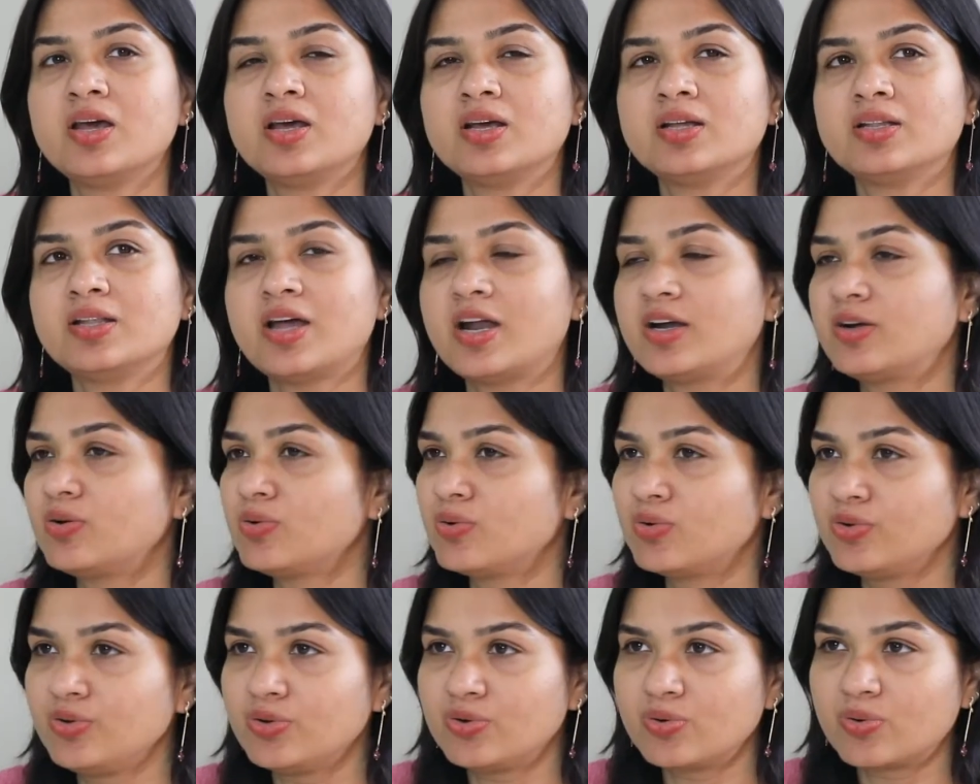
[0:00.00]
that
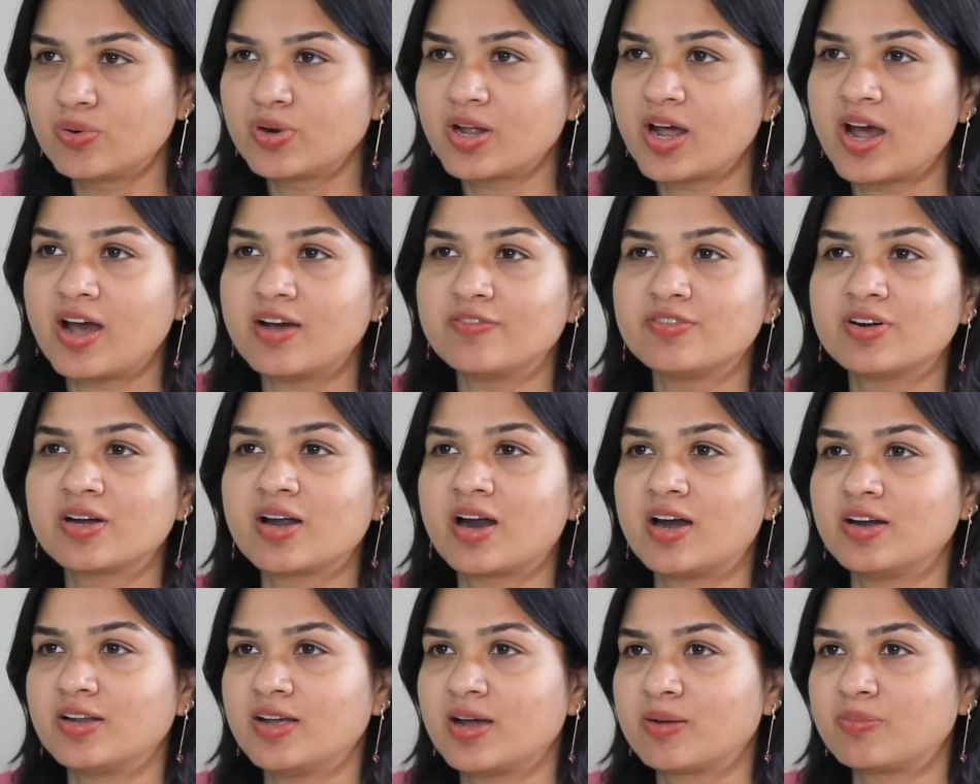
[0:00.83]
no, you don't have a
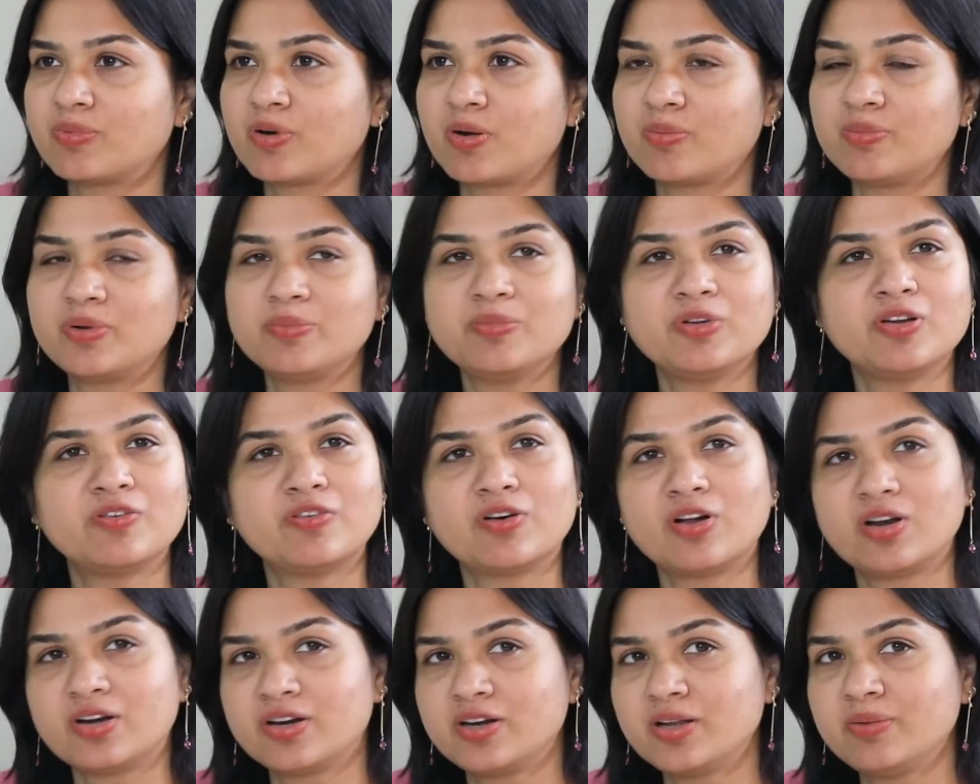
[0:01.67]
cardiac problem, you have
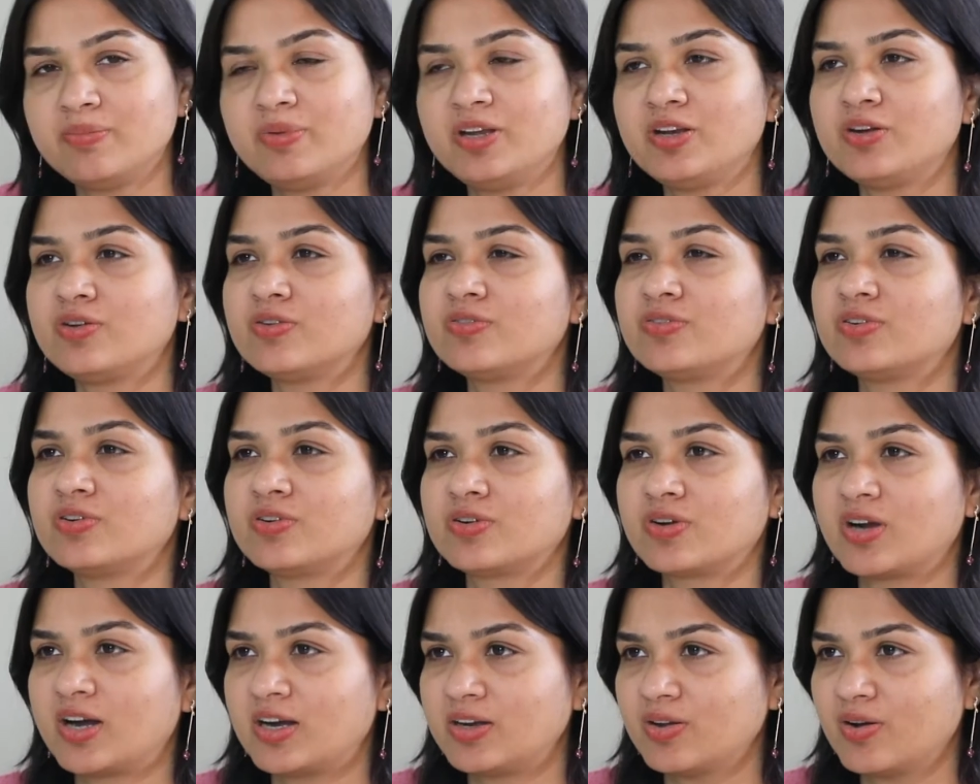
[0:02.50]
already been to 4
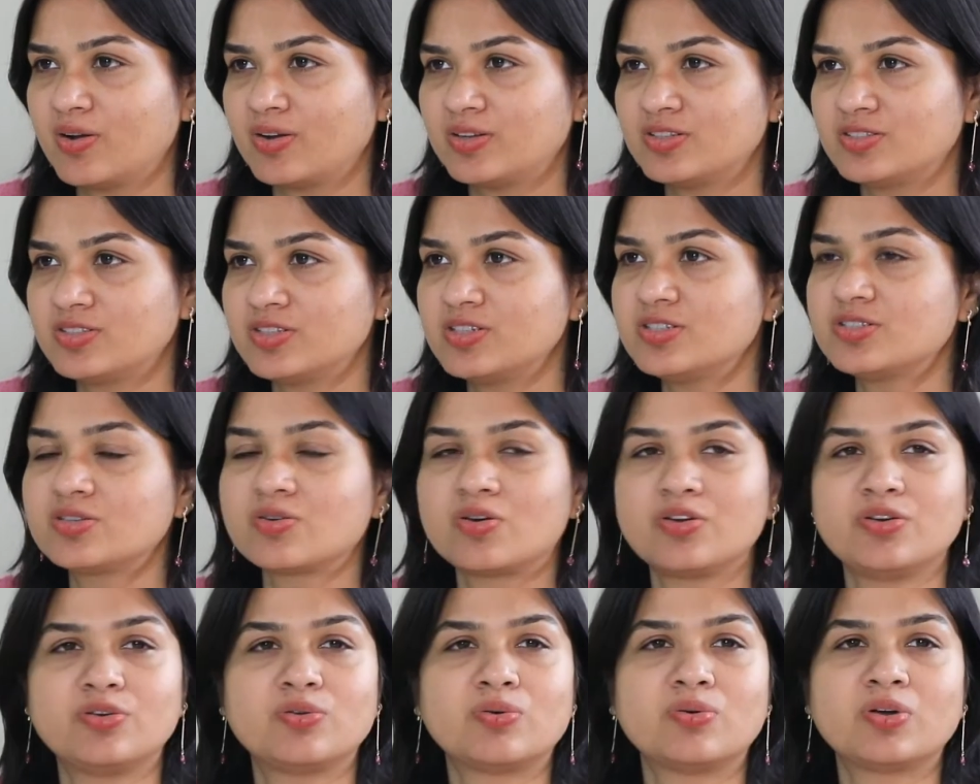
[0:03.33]
cardiologists,
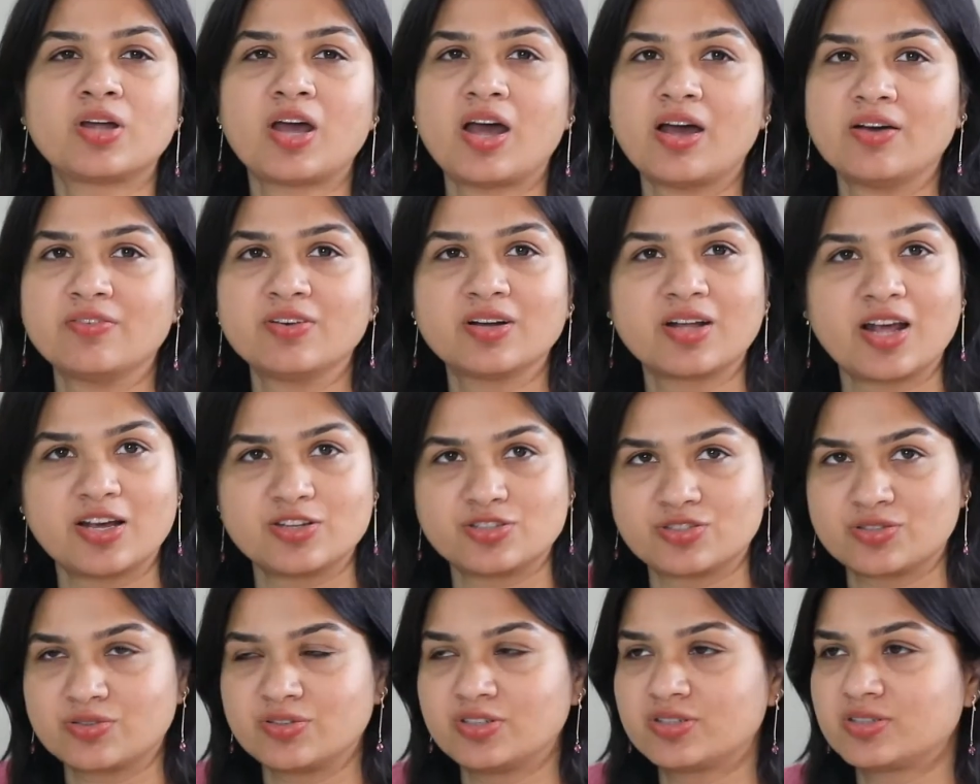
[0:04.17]
or you don't have a
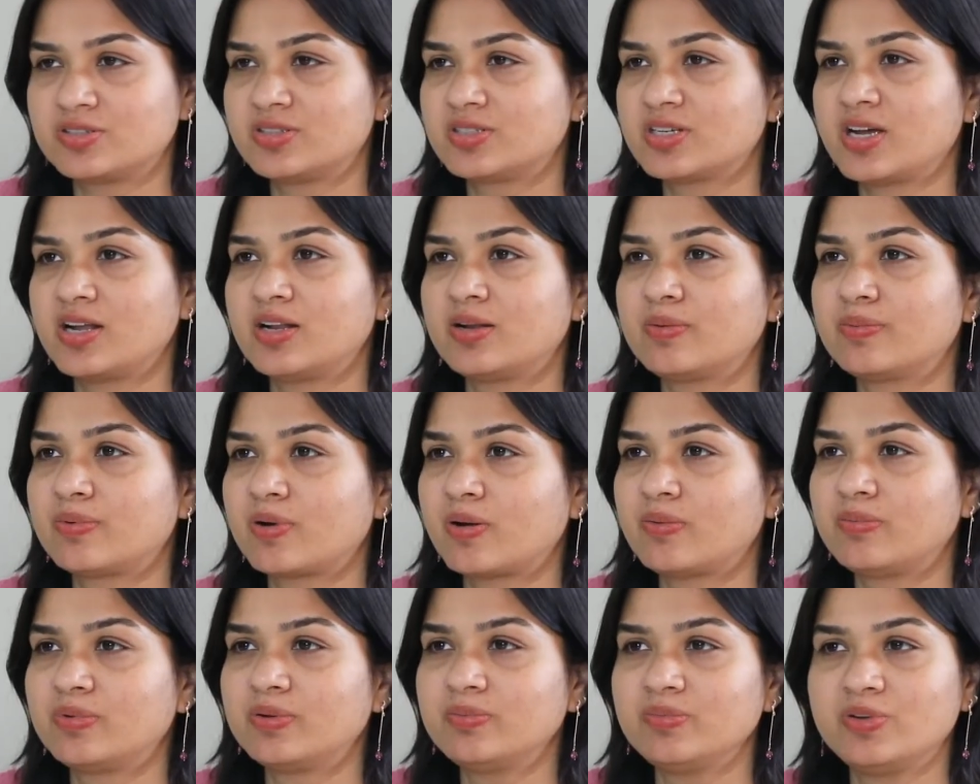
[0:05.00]
gastrointestinal
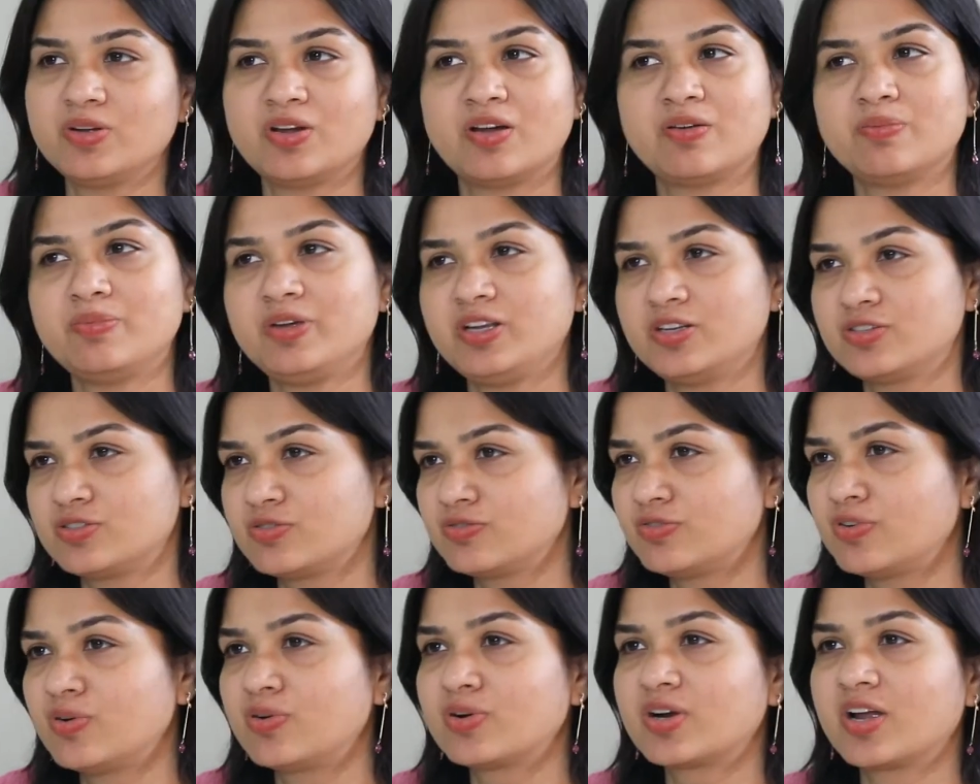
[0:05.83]
problem, you have been to
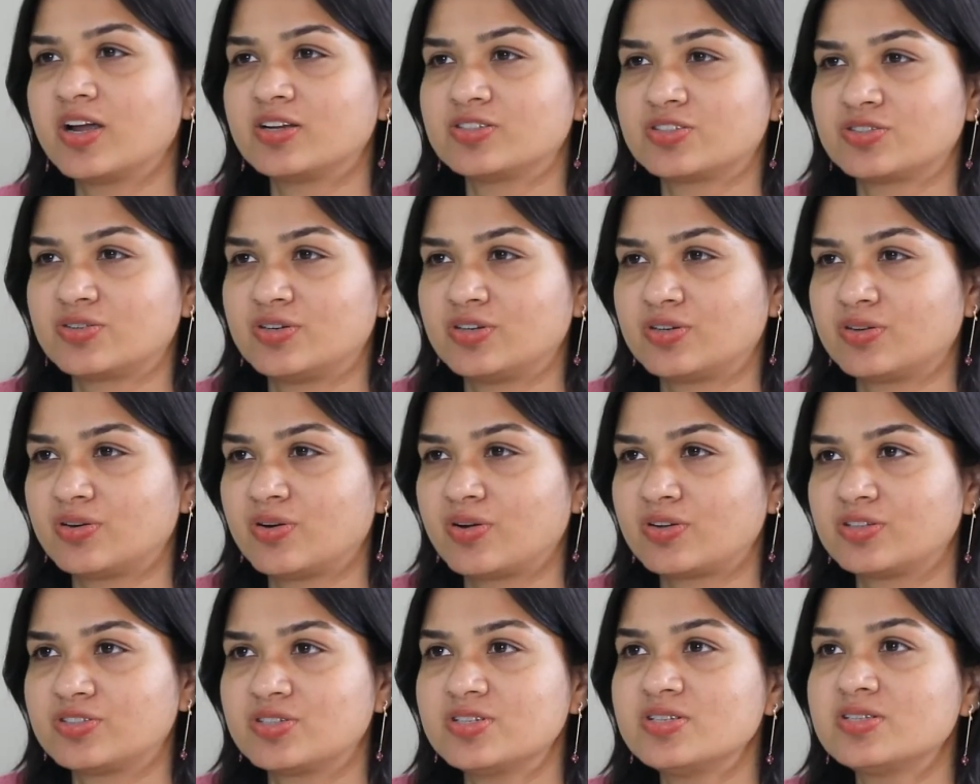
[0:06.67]
4
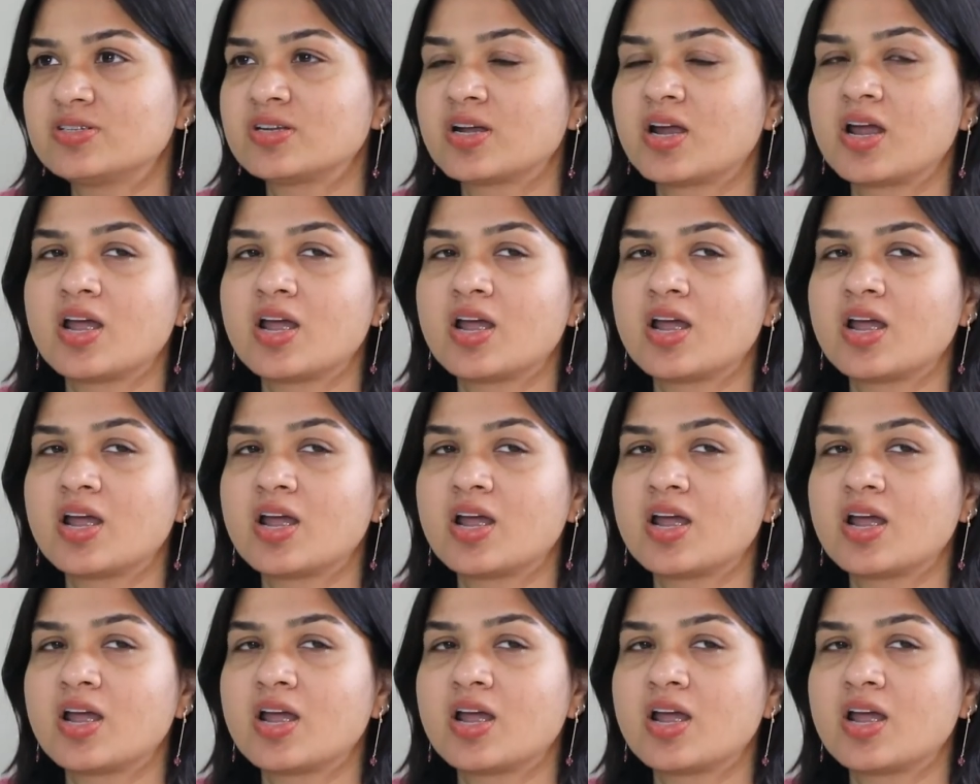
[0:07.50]
gastroenterologists,